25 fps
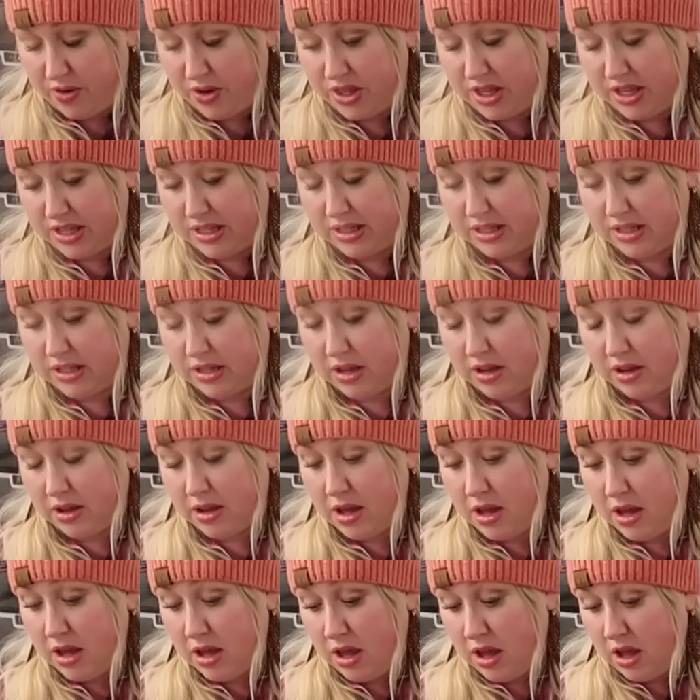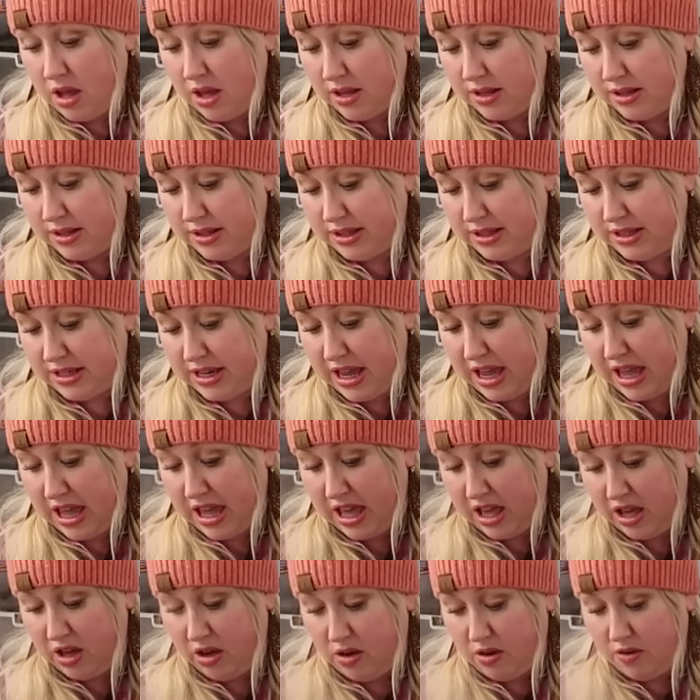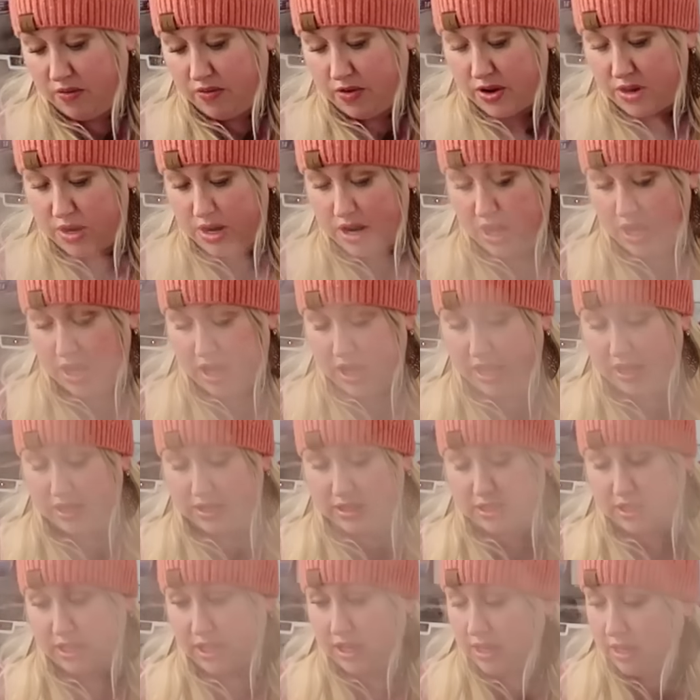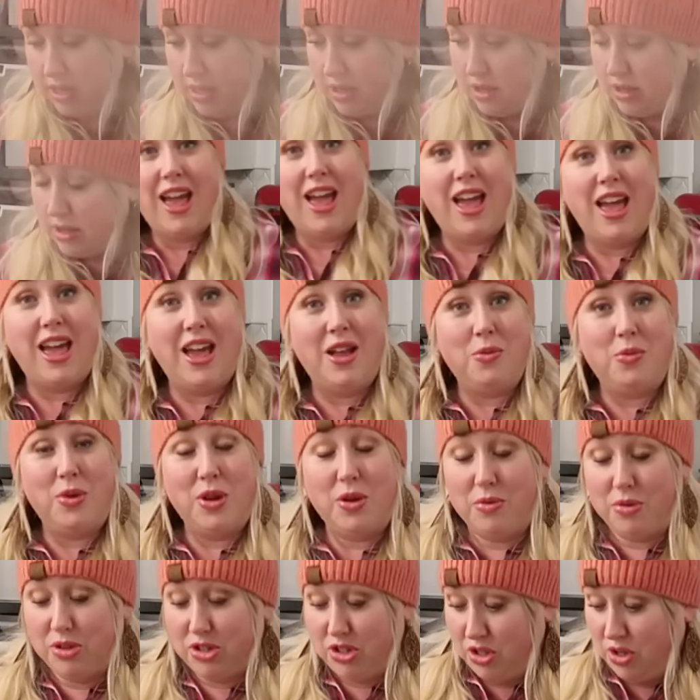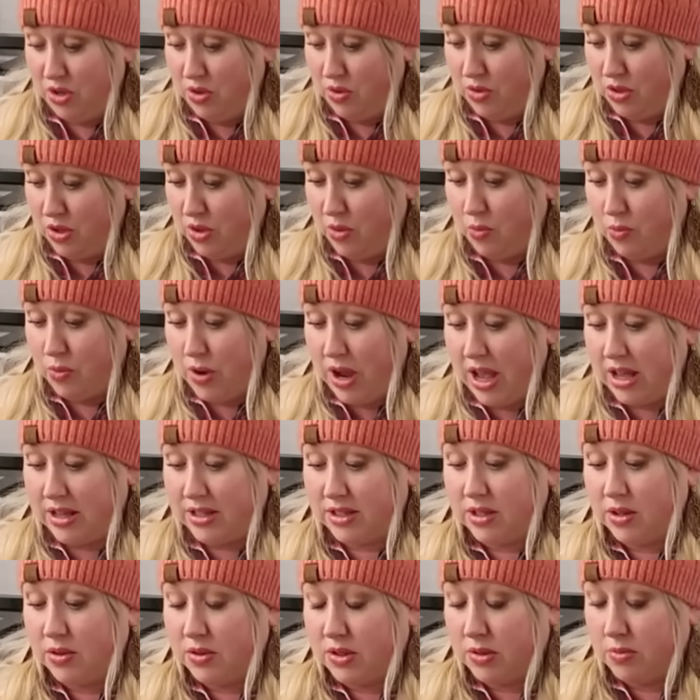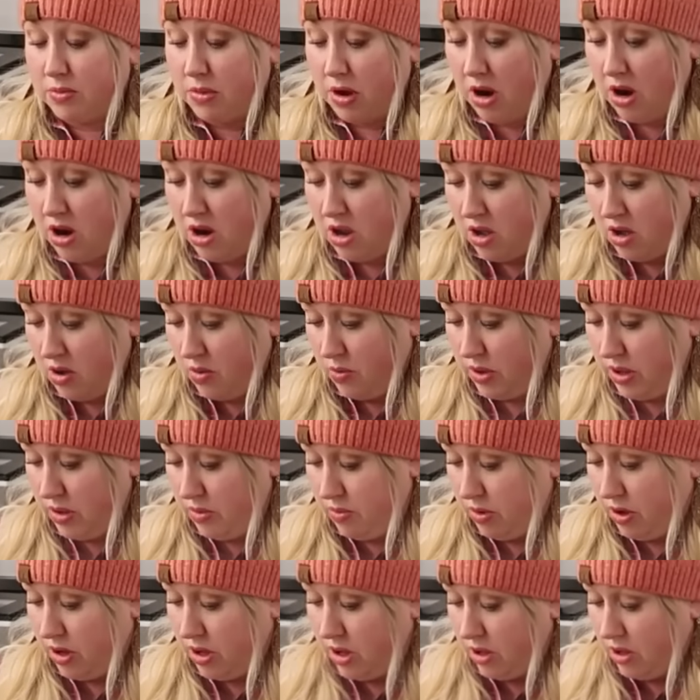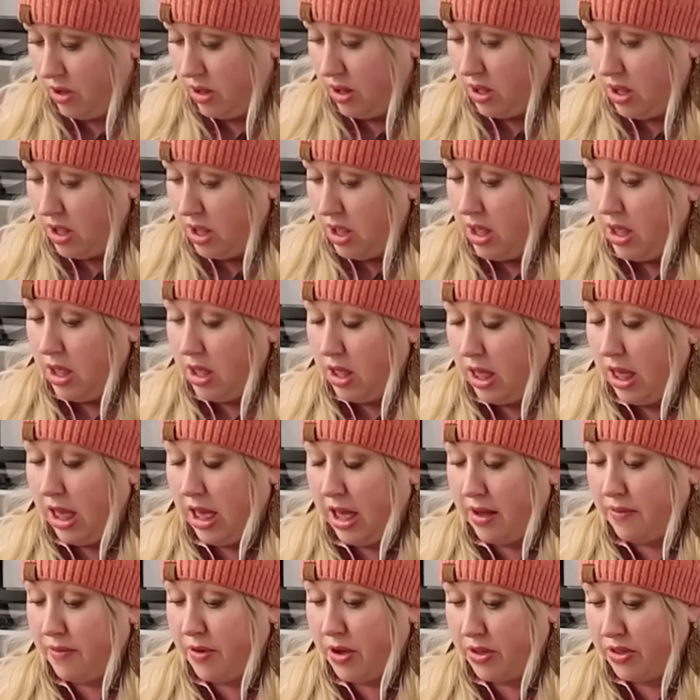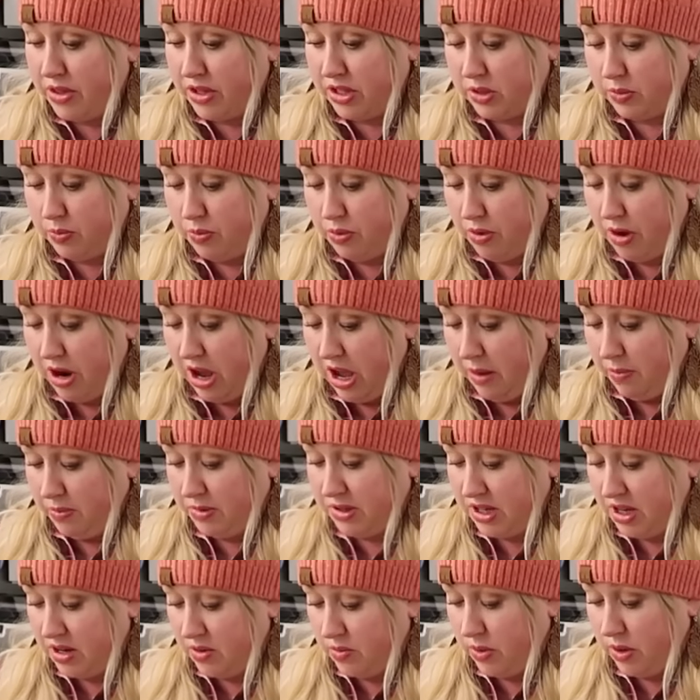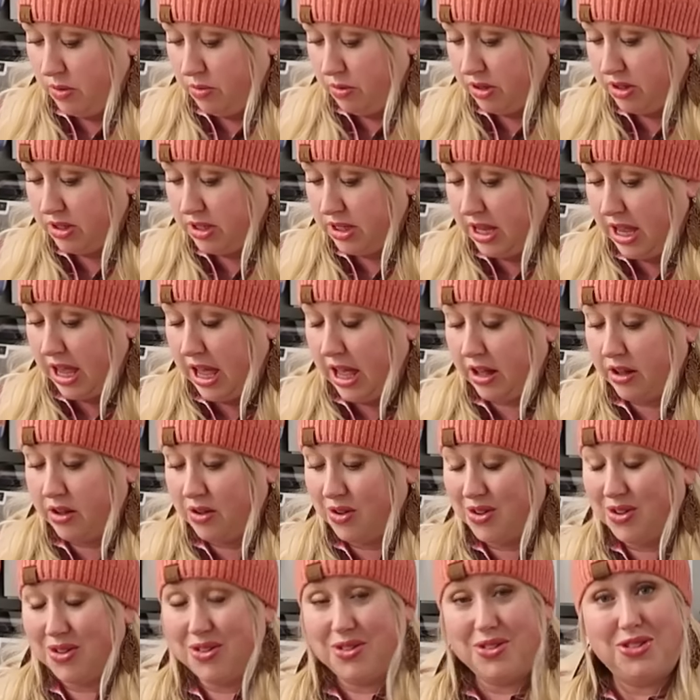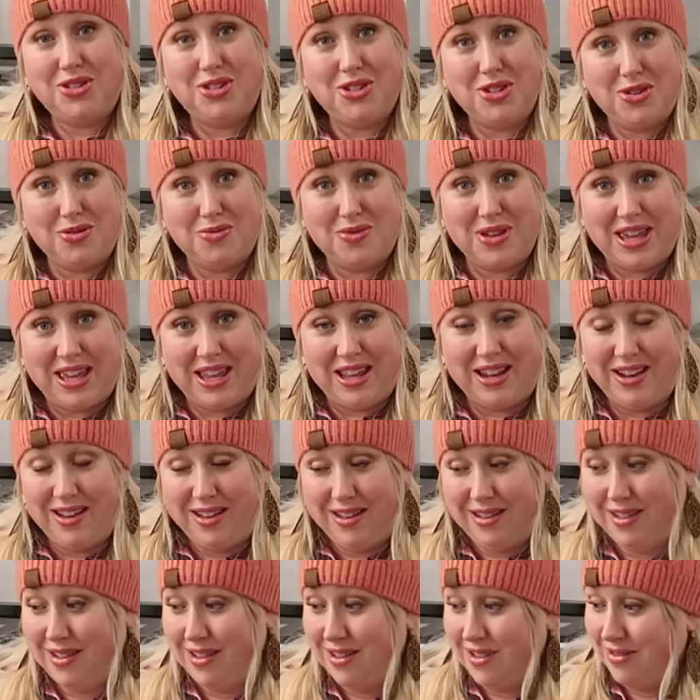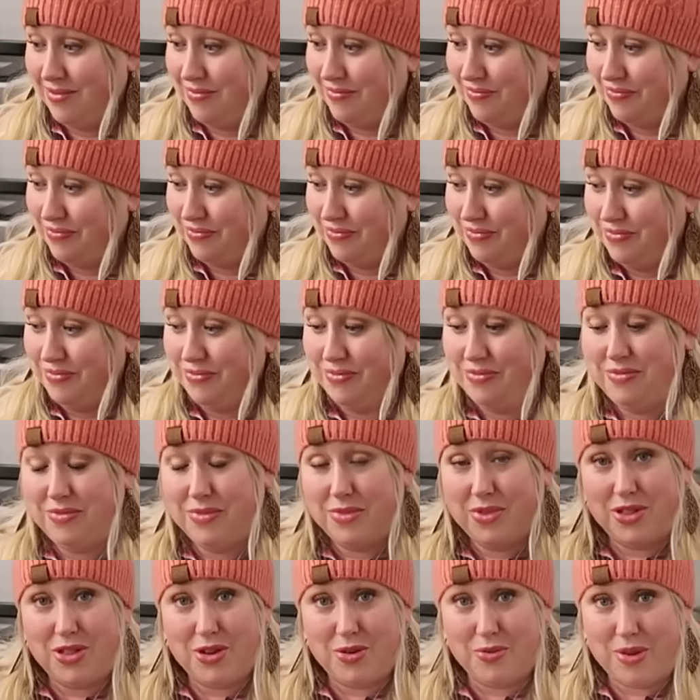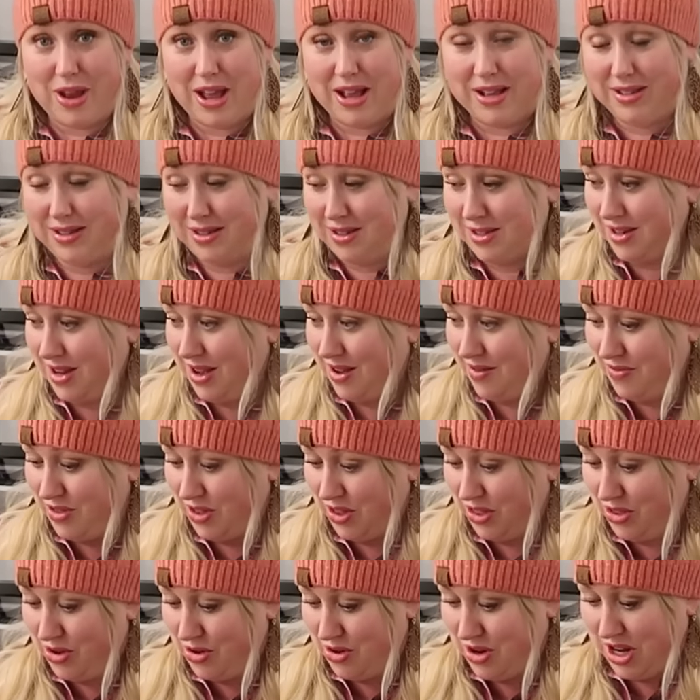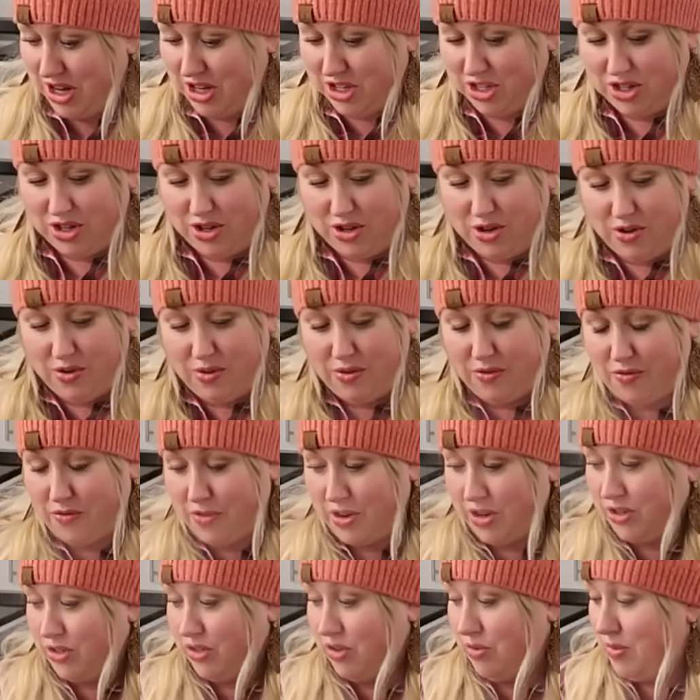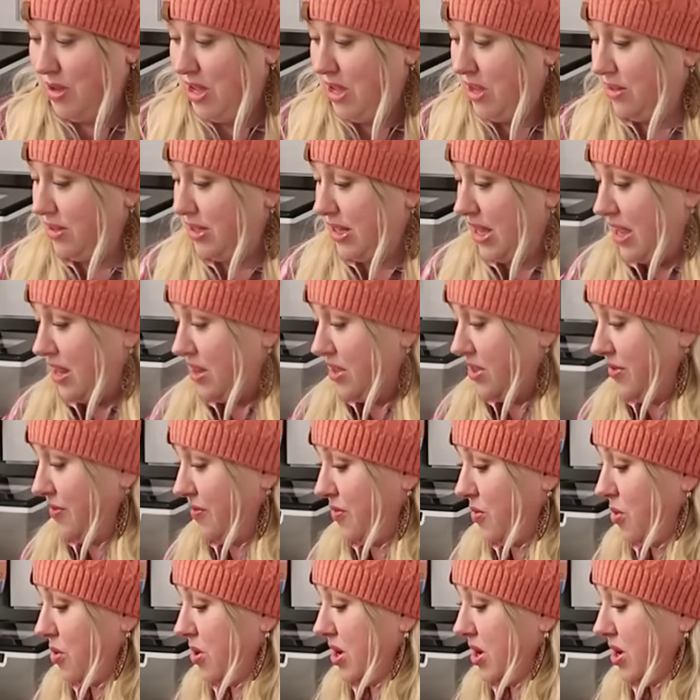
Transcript: for this to stay overnight. And we will do the rep. So tomorrow we will have all this prepped and we will tackle doing the rest of the 32 freezer meals out of the